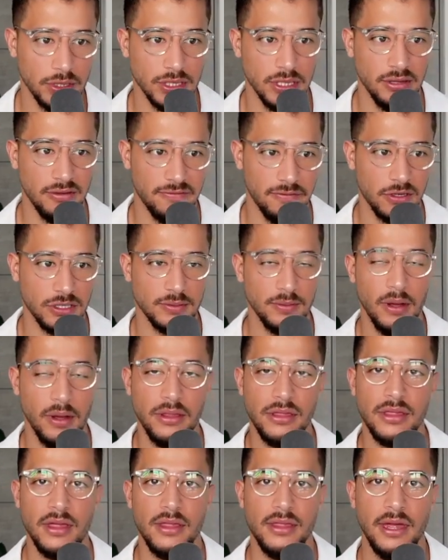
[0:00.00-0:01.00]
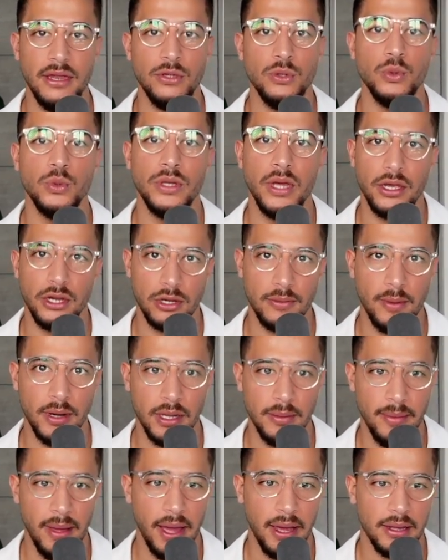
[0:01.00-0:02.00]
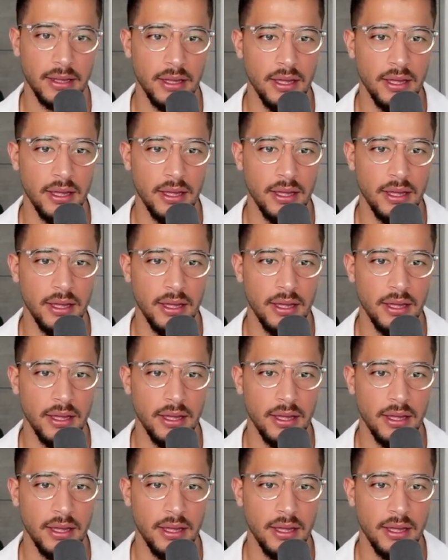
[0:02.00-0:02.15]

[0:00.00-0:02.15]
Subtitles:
the first month, then you get your money back.